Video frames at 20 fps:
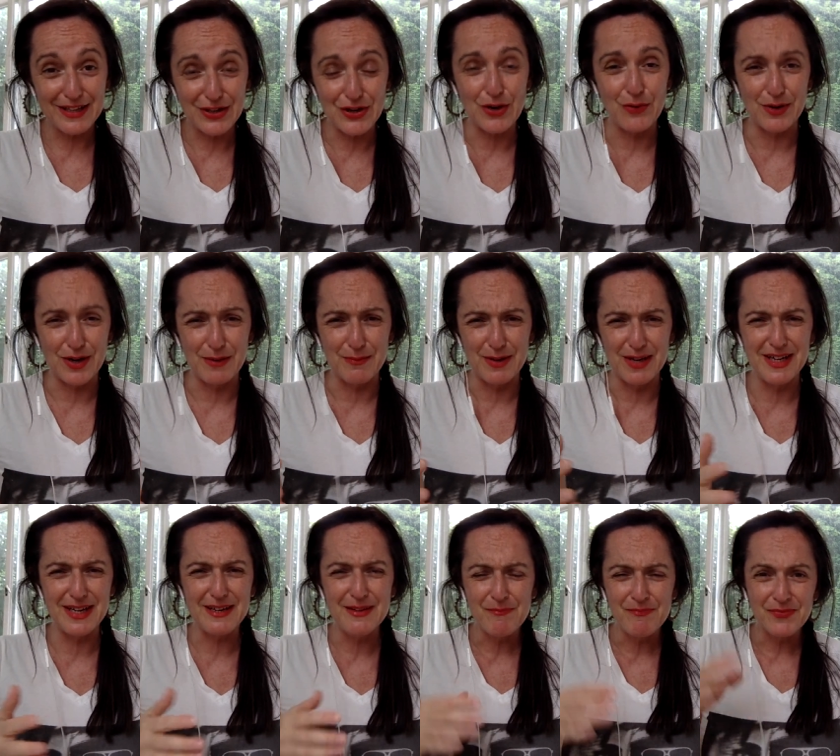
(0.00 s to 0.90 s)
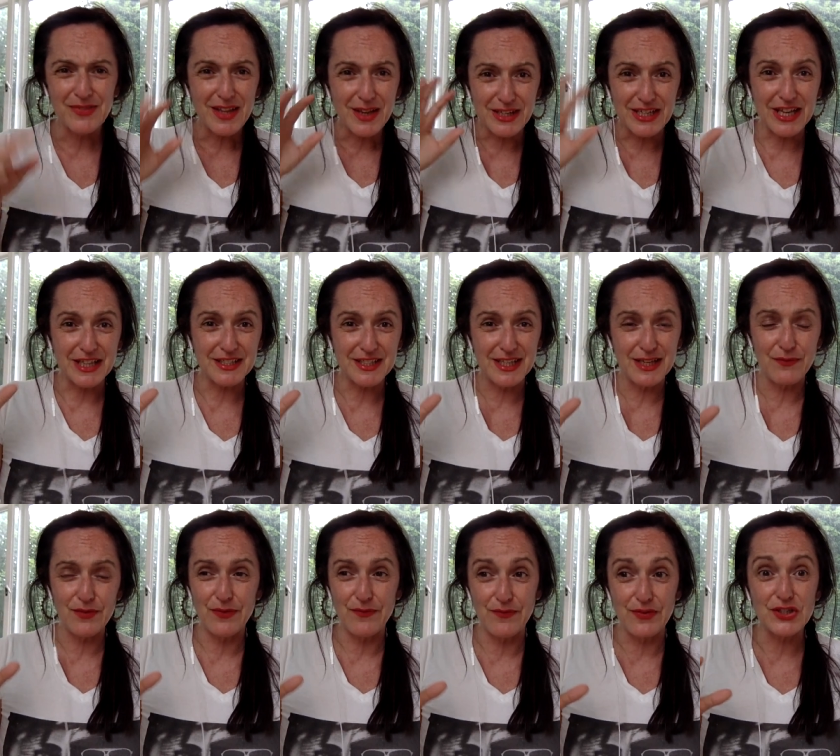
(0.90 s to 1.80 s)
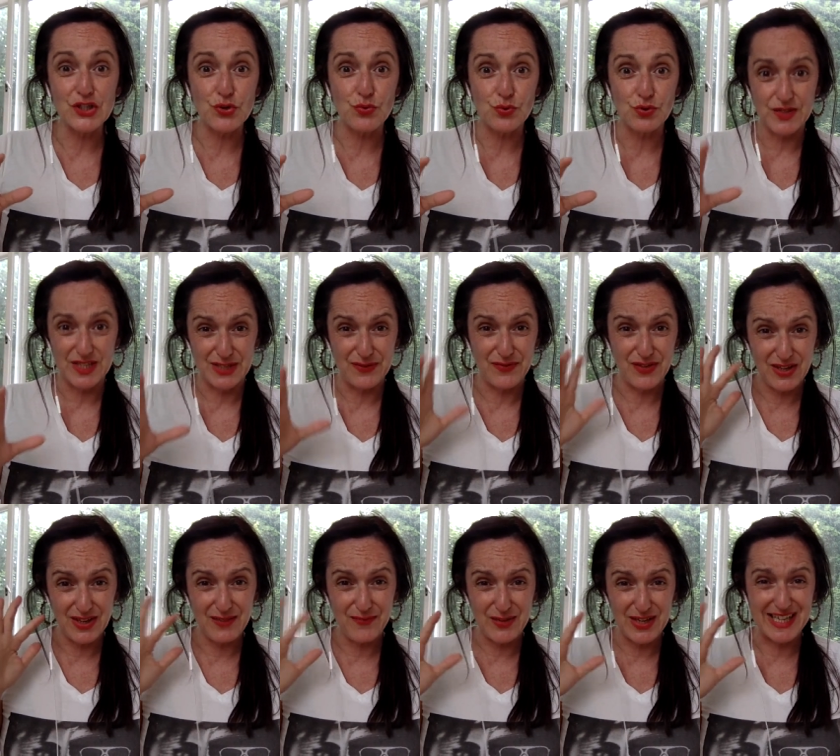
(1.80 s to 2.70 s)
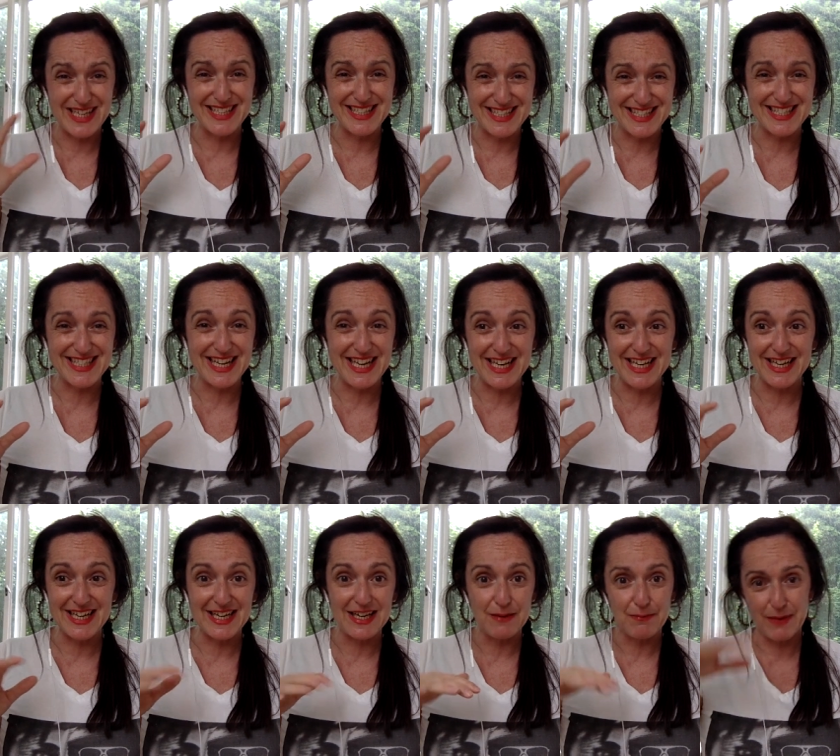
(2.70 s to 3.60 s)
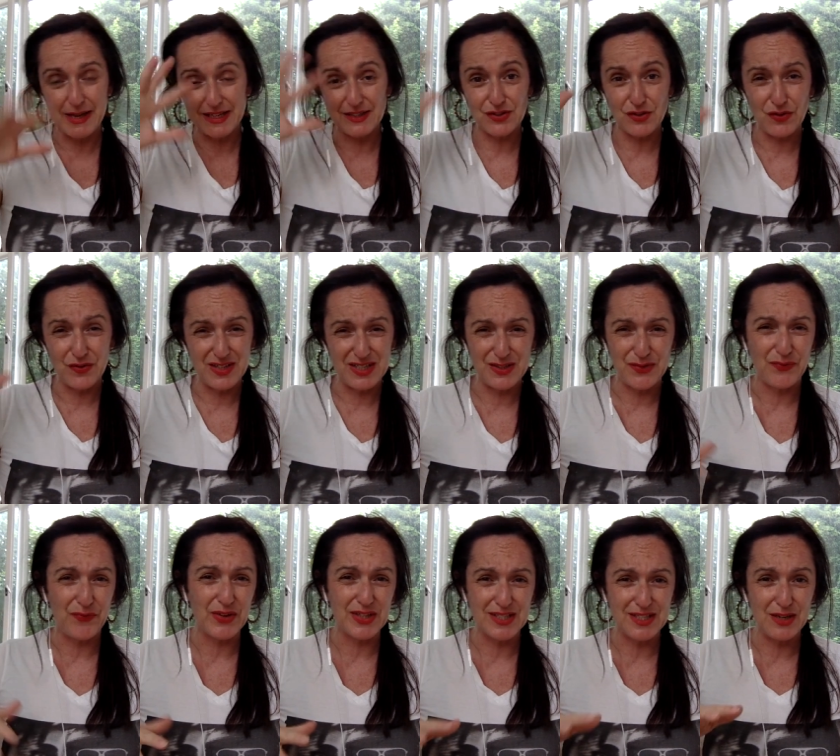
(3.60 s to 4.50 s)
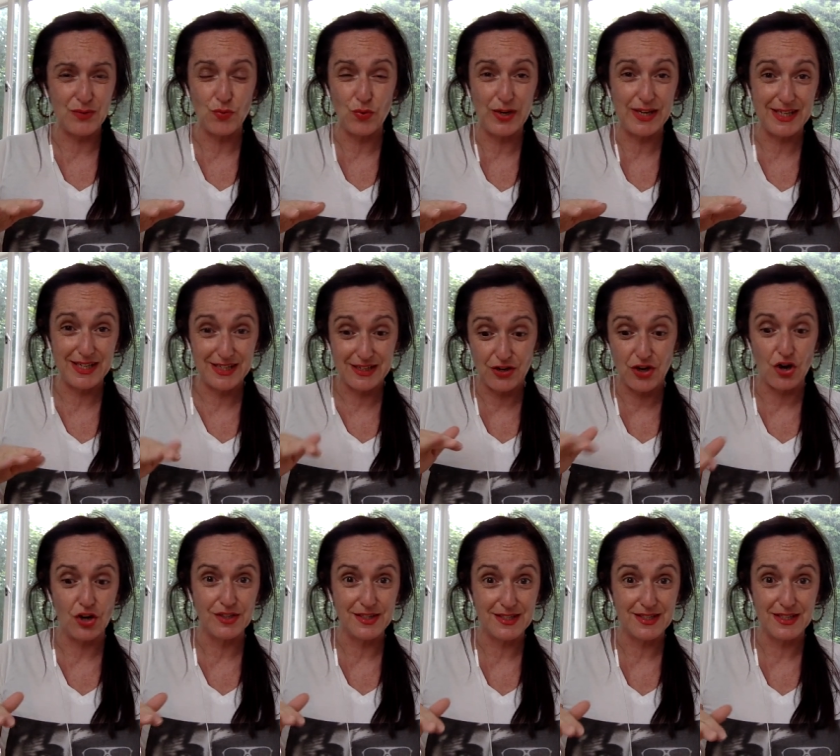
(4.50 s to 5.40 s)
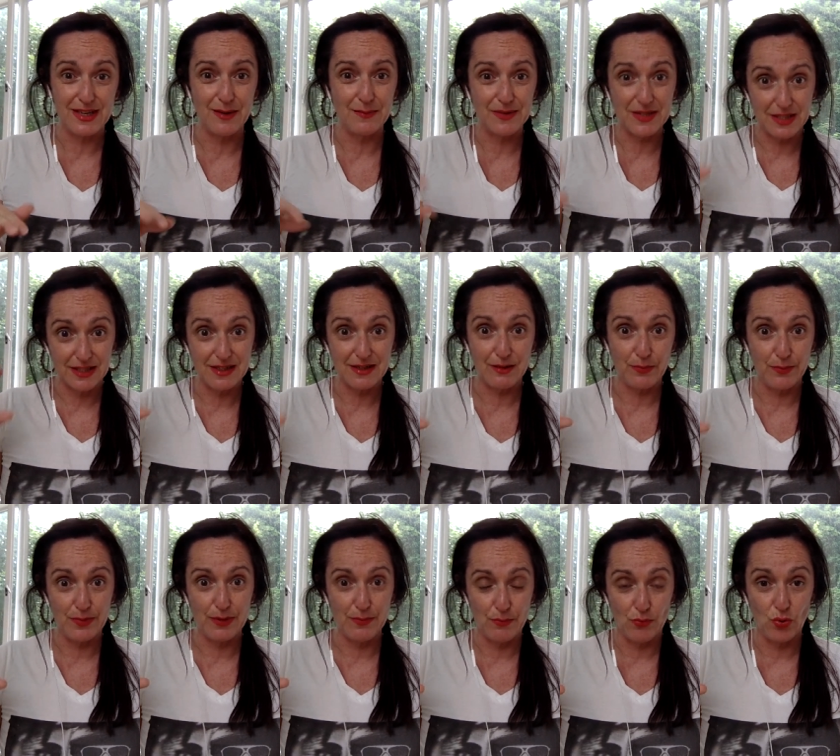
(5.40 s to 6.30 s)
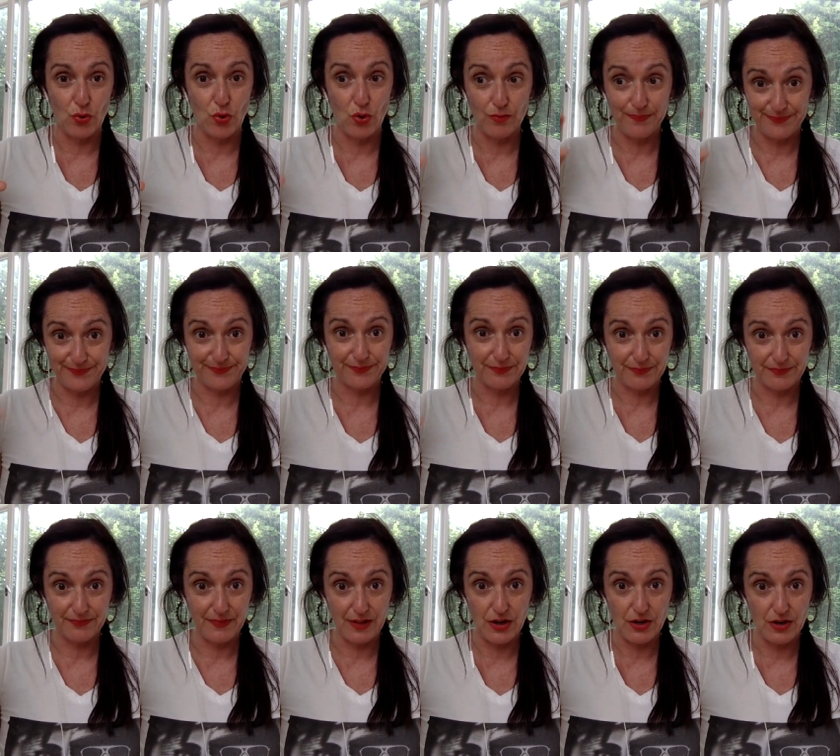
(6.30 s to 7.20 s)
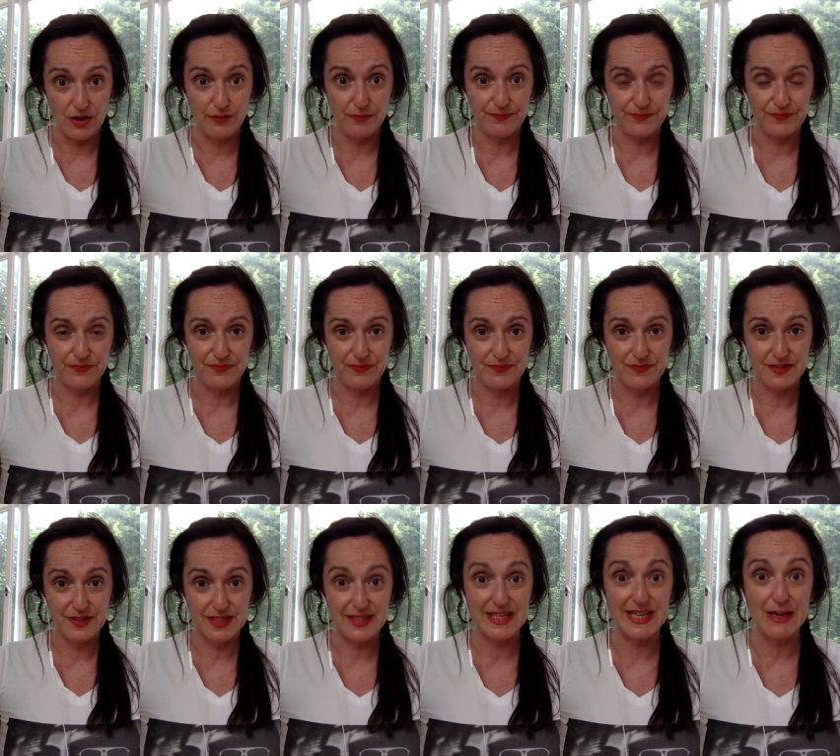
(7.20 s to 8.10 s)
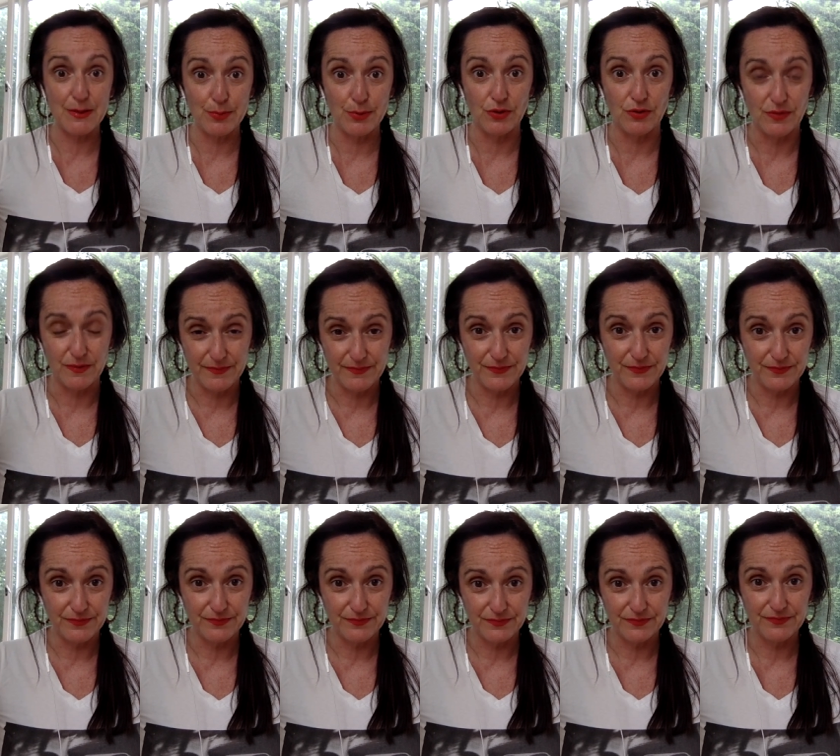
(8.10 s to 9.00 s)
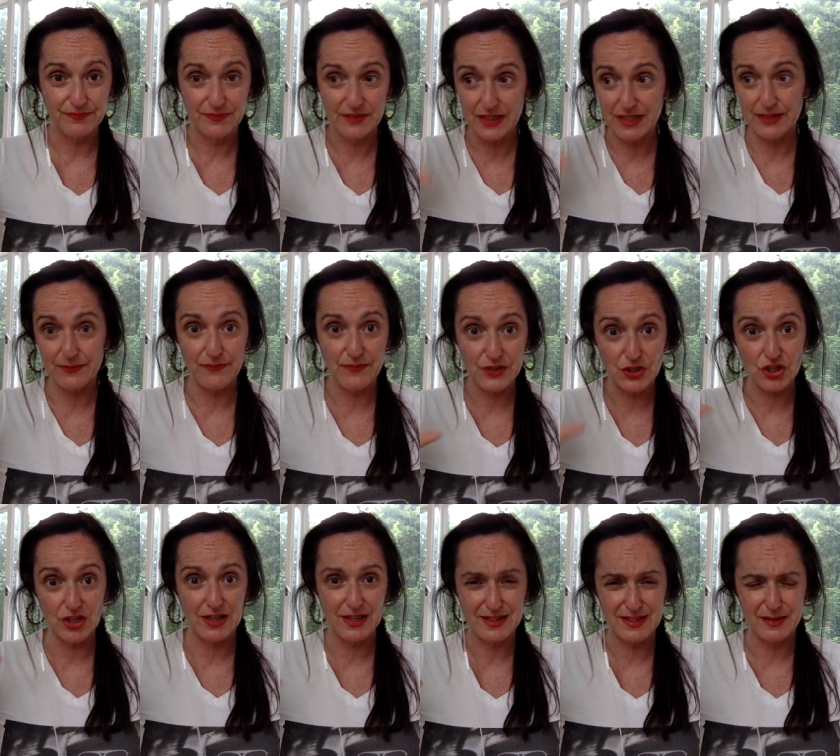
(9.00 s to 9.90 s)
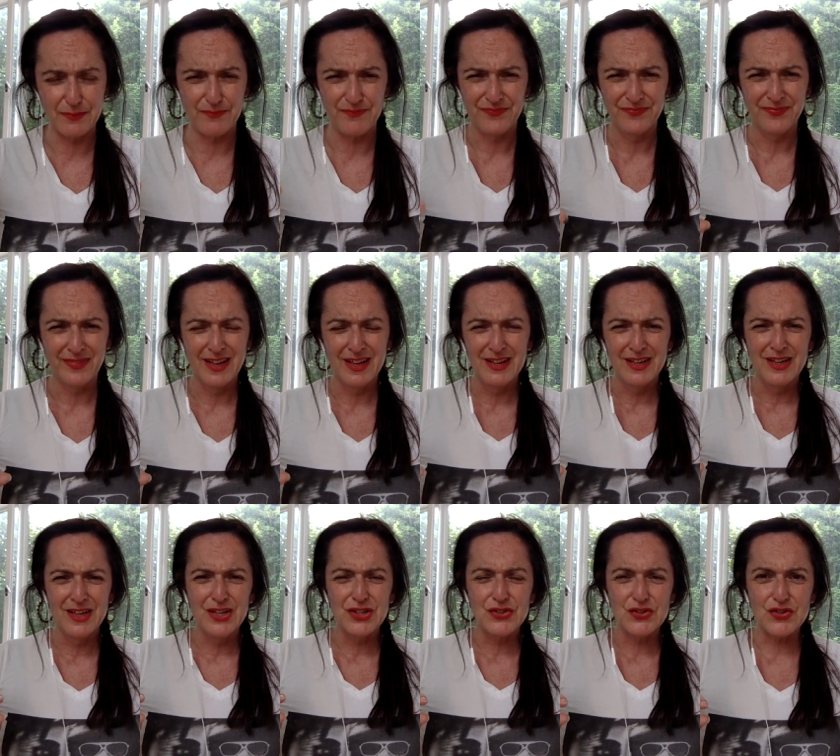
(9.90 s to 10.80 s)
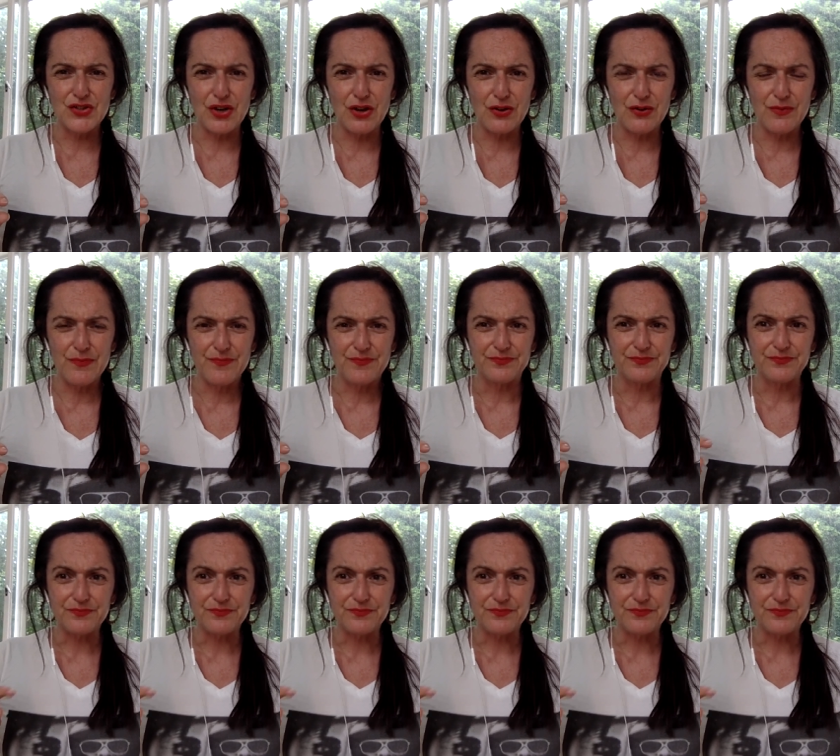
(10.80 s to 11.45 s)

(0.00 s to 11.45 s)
you know what I mean? I like to give you visuals. If you, if you can see it, it makes all these fuzzy, weird concepts a little bit more, you know, seeable. You can visualize them. So,